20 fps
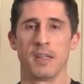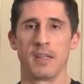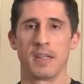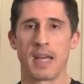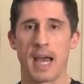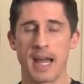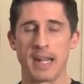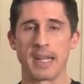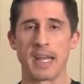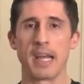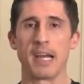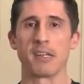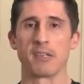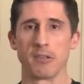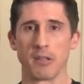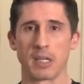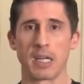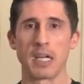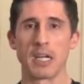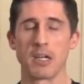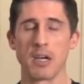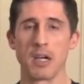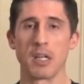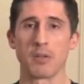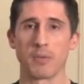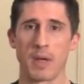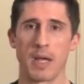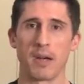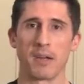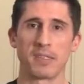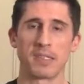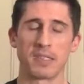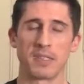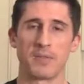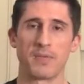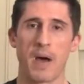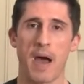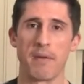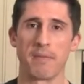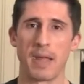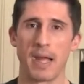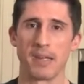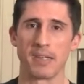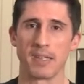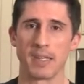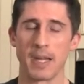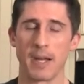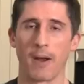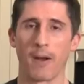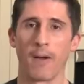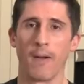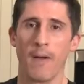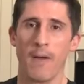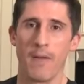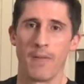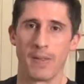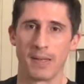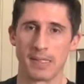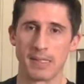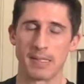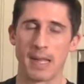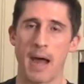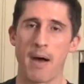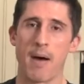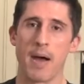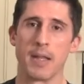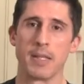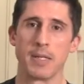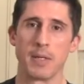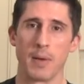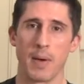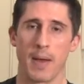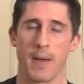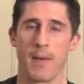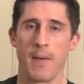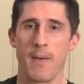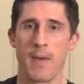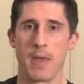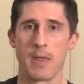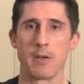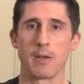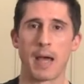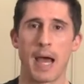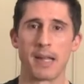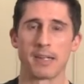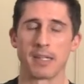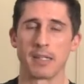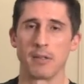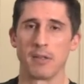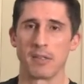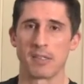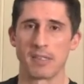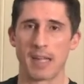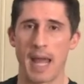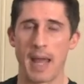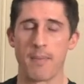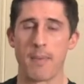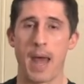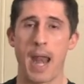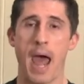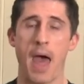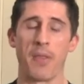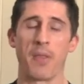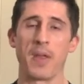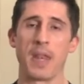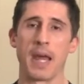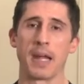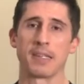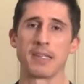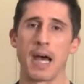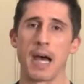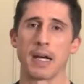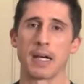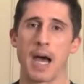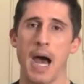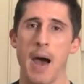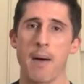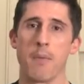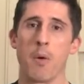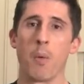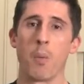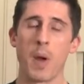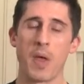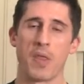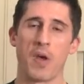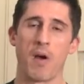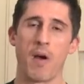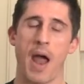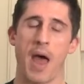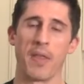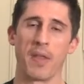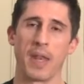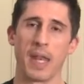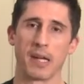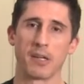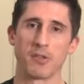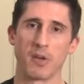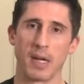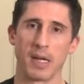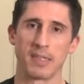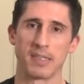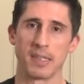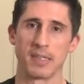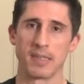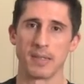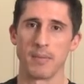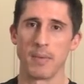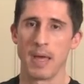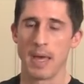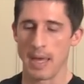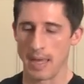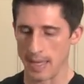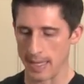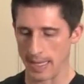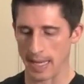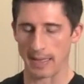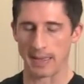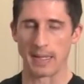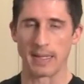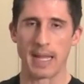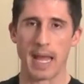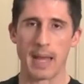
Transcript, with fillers: The idea is looking good 365 days a year. This is how I do it, and you guys can do the same. At AthleanX.com, with our AthleanX training system, you get the